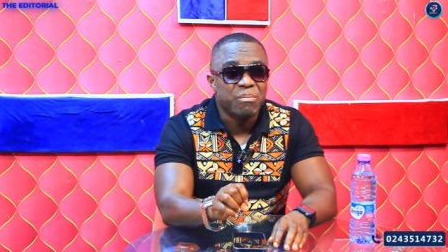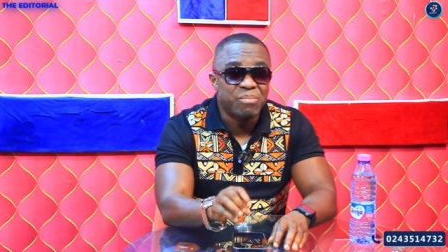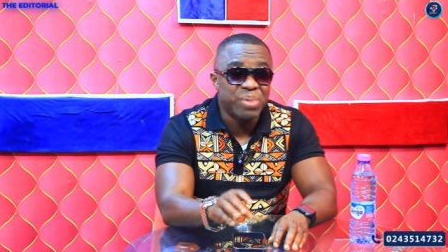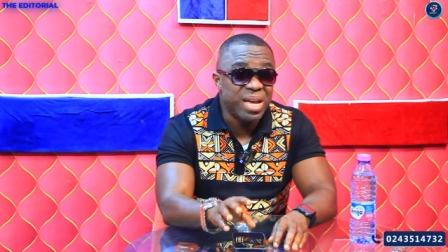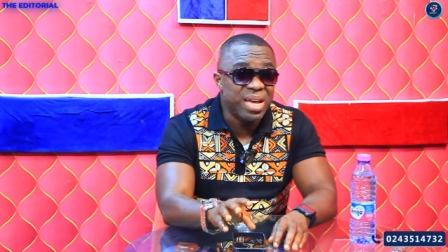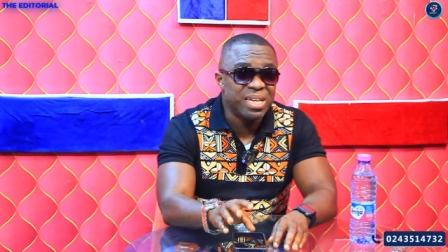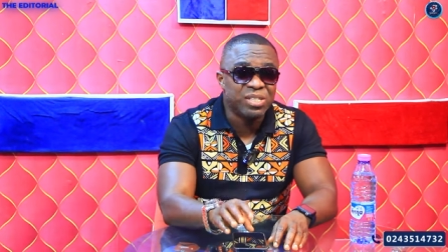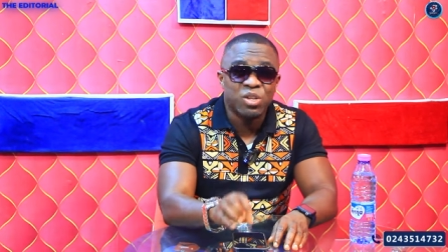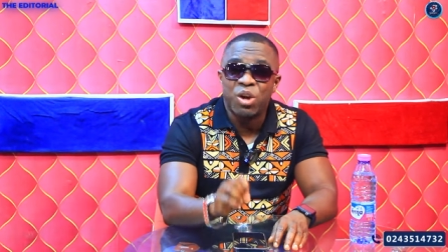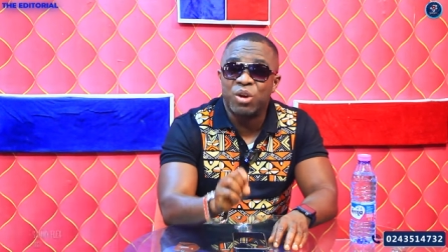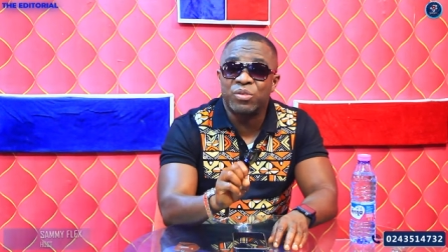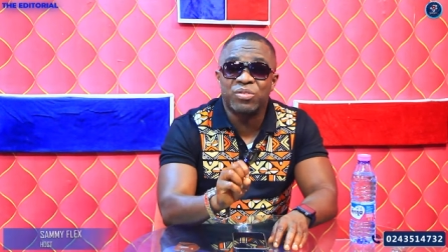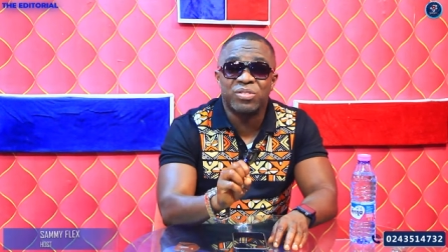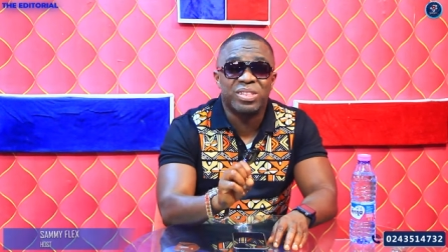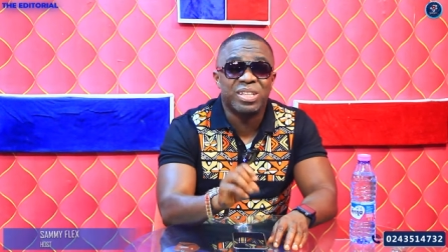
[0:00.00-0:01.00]
based
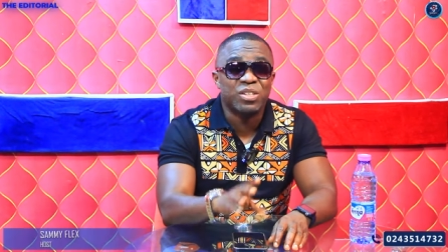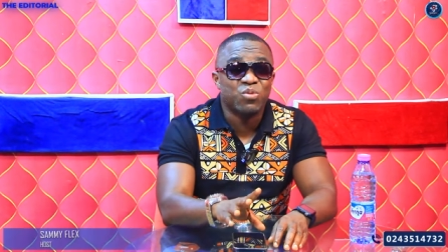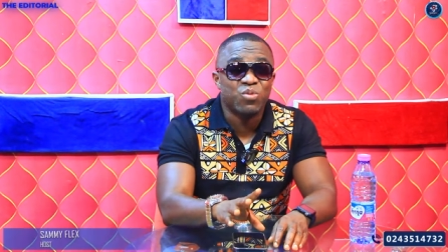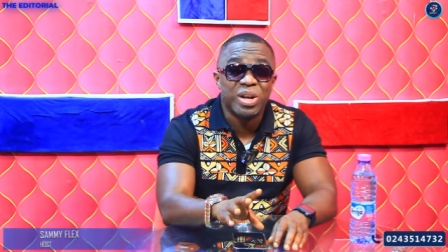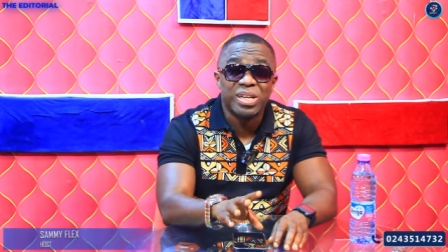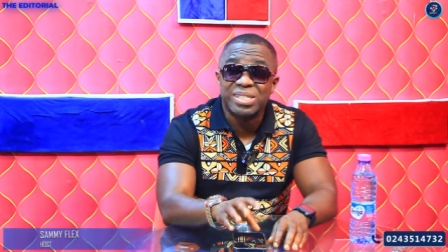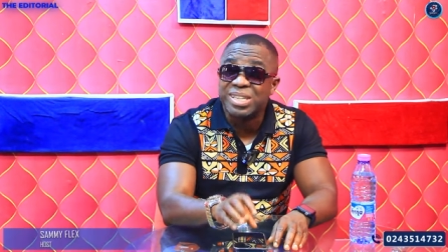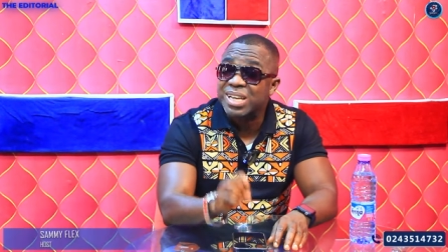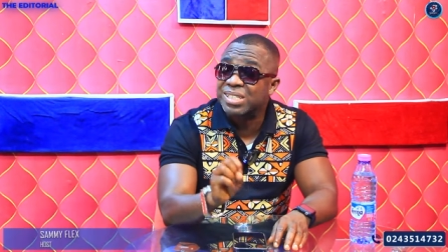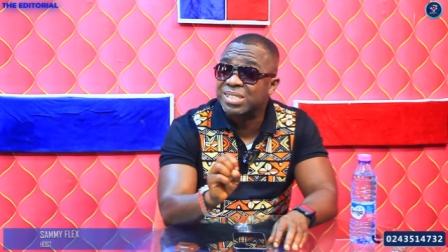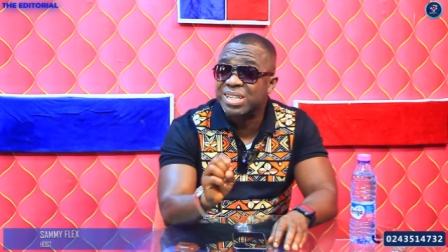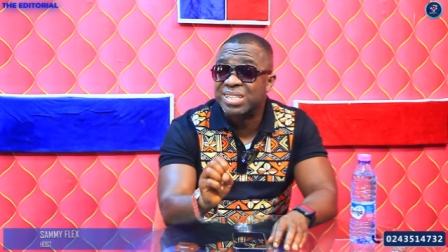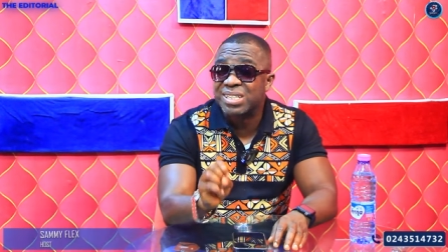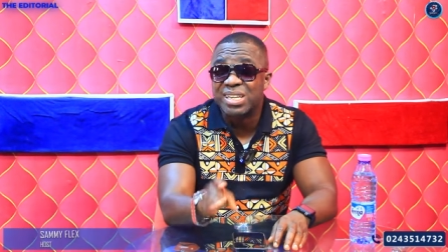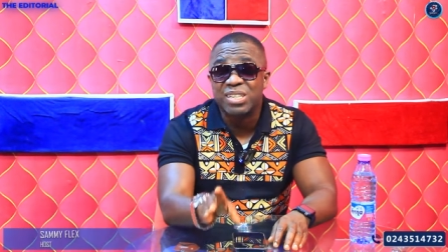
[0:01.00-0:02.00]
on this one says
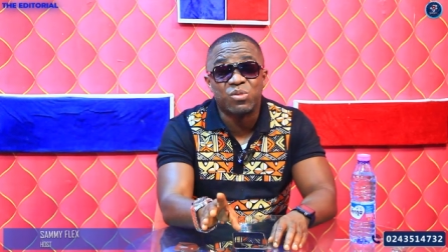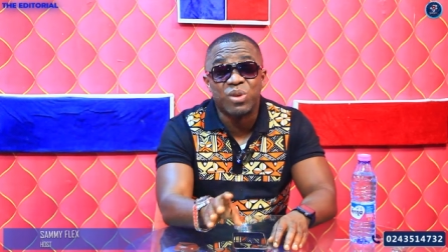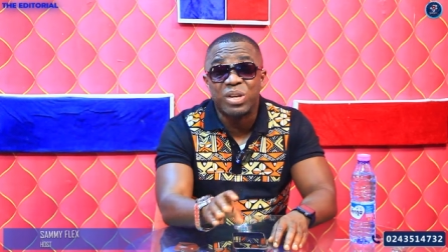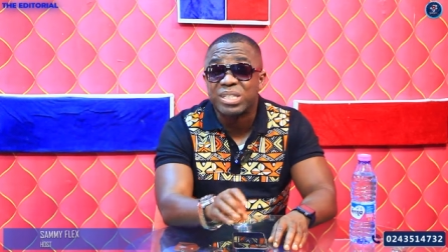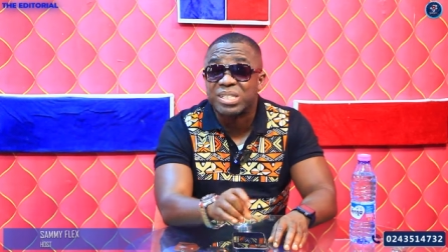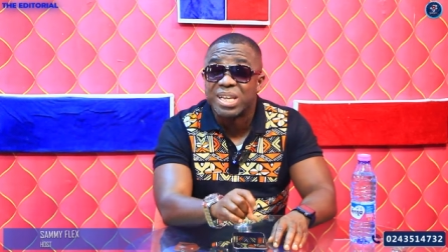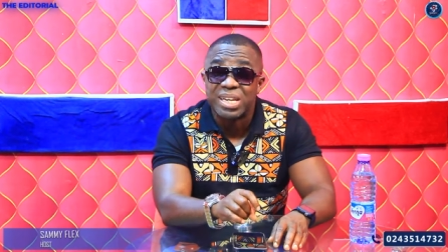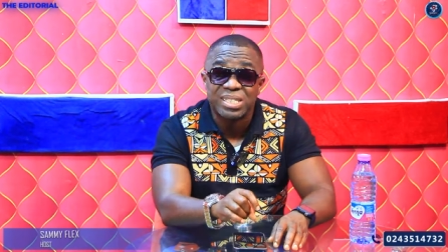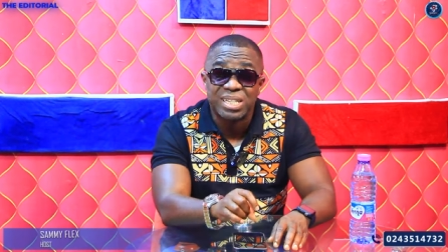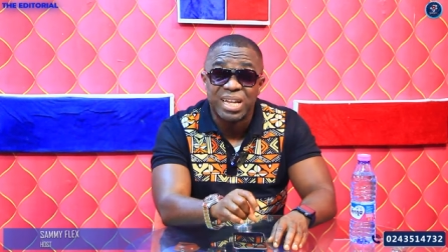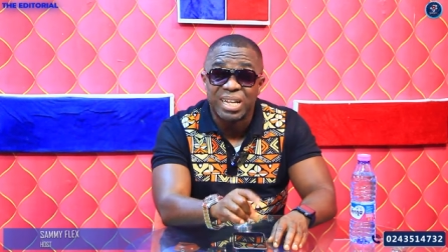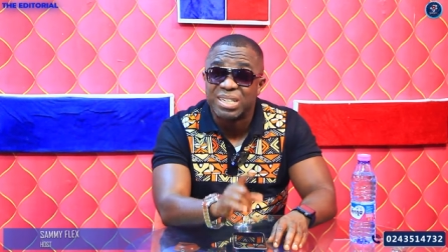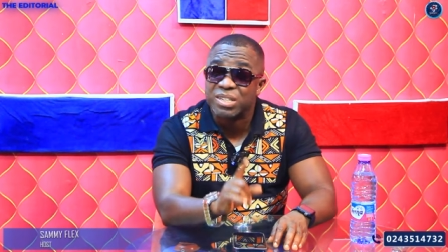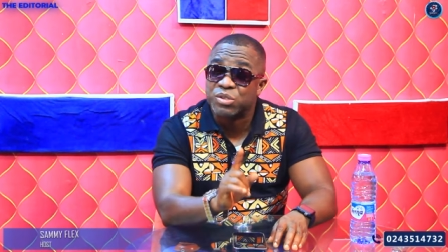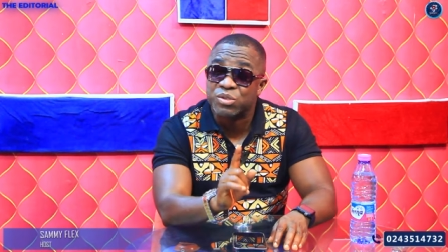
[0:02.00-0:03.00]
this, this one says
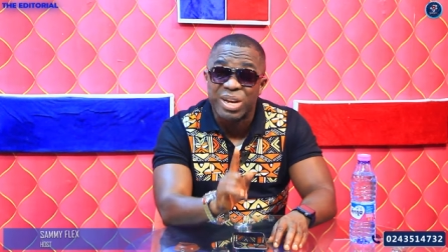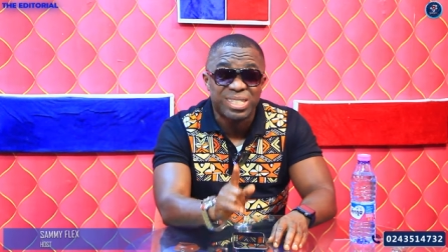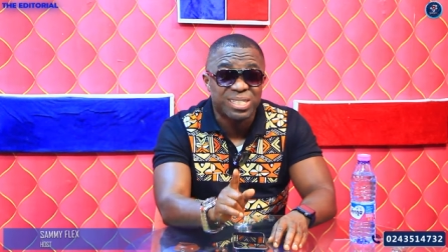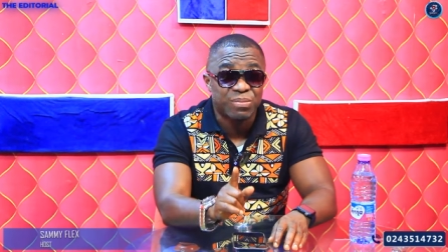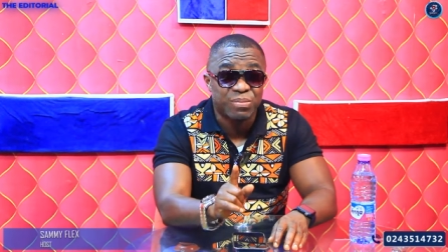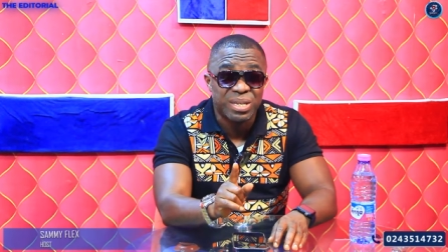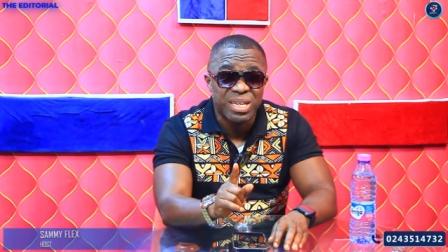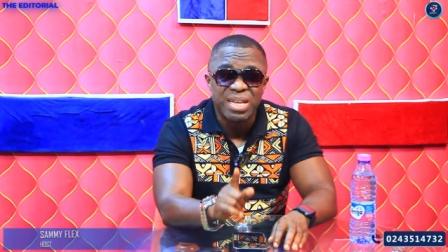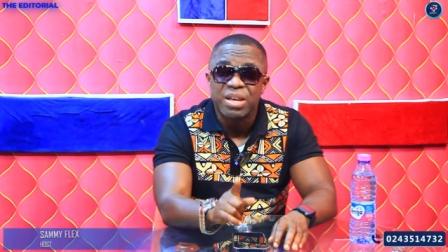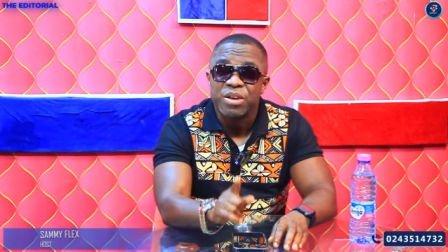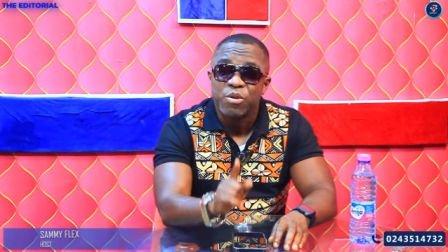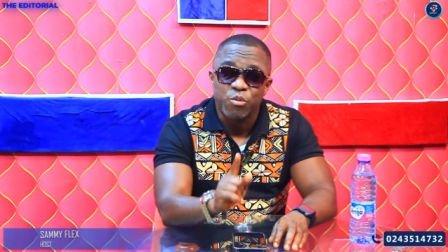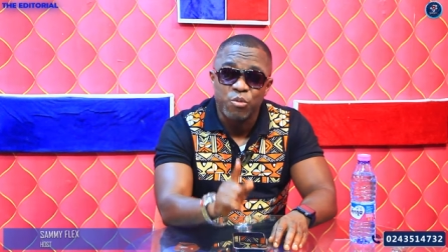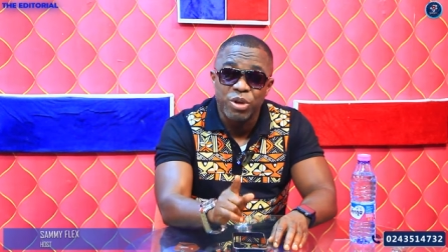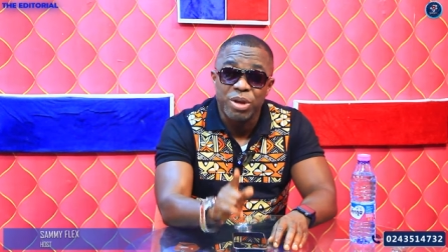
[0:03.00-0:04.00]
that, trust me,
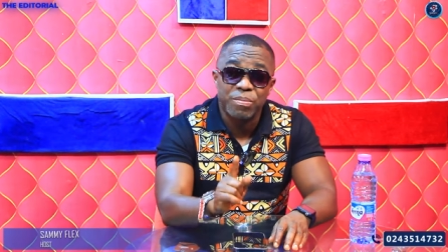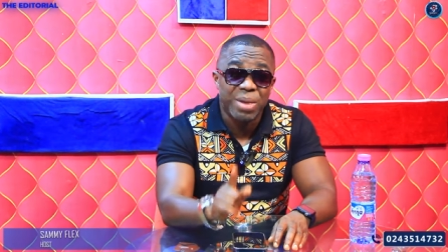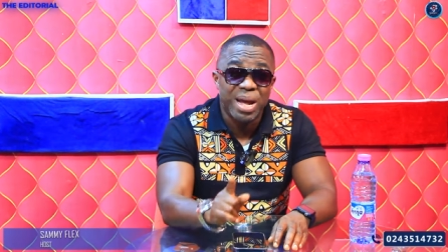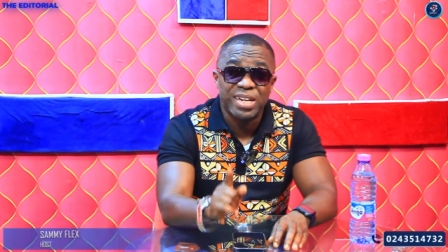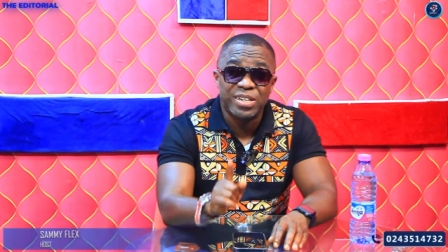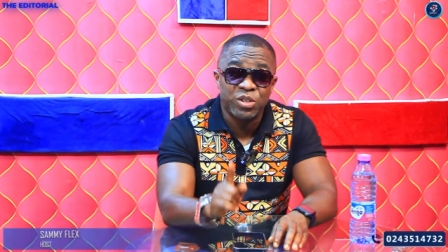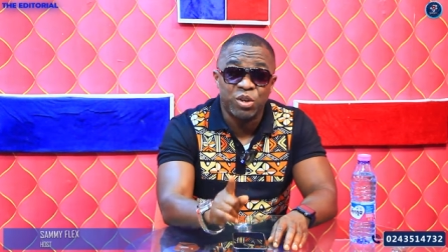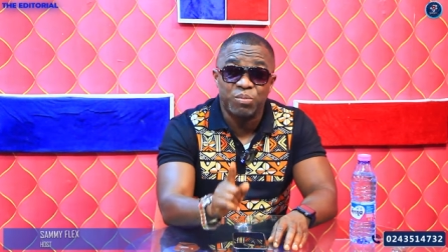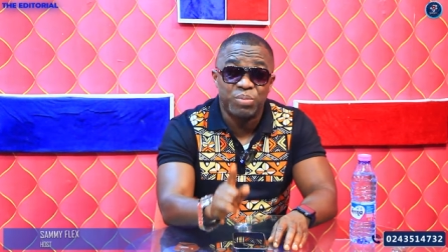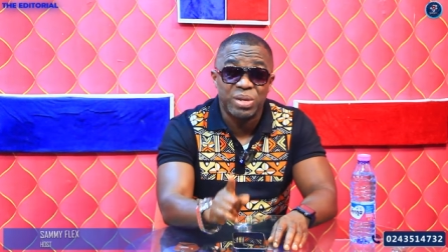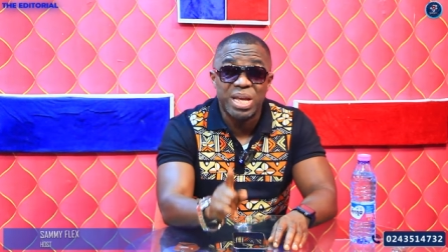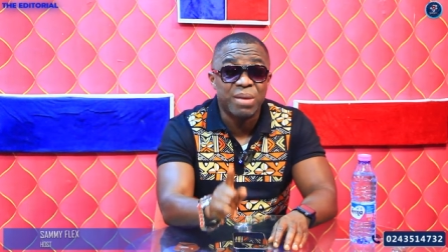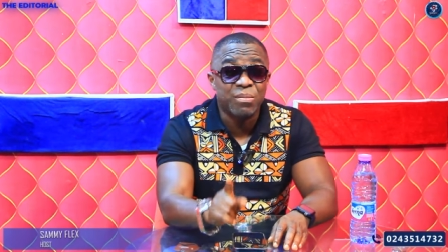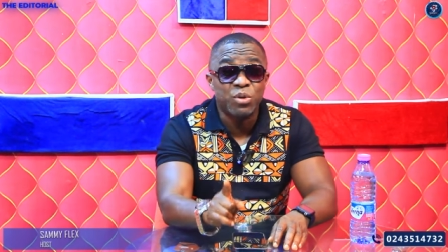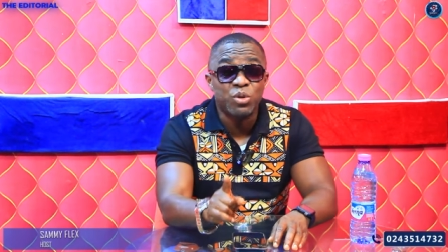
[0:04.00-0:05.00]
we might not
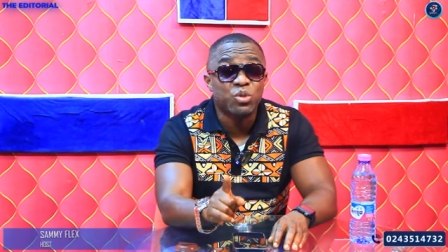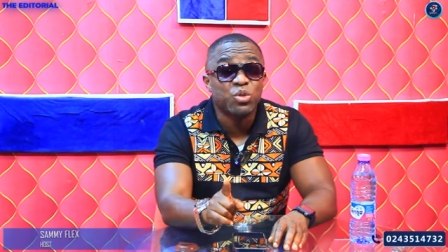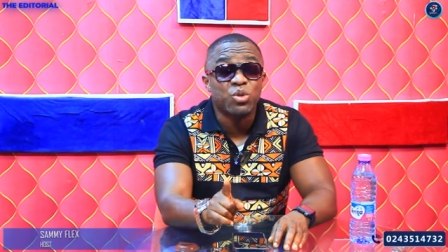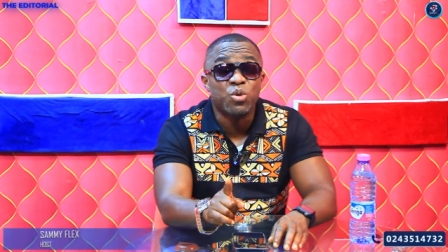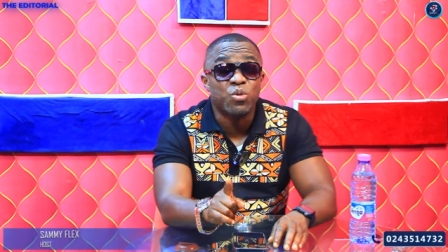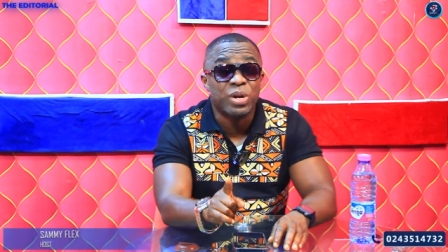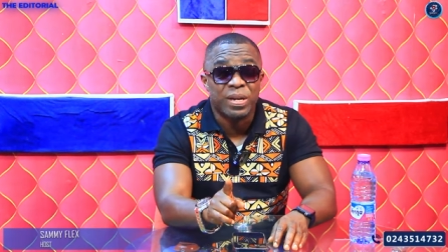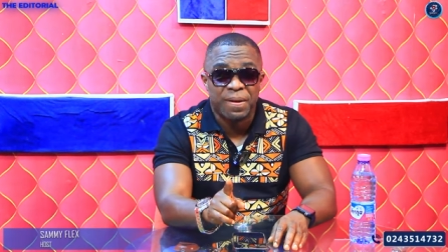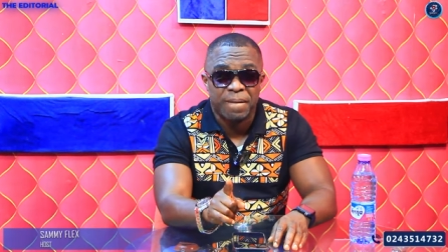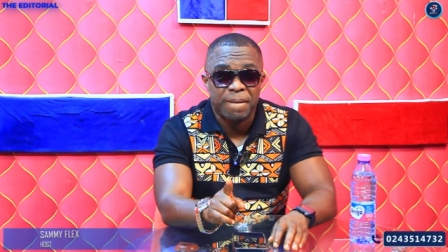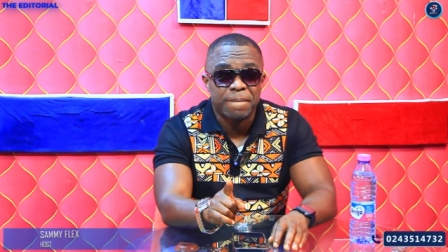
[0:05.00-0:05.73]
be able to do it.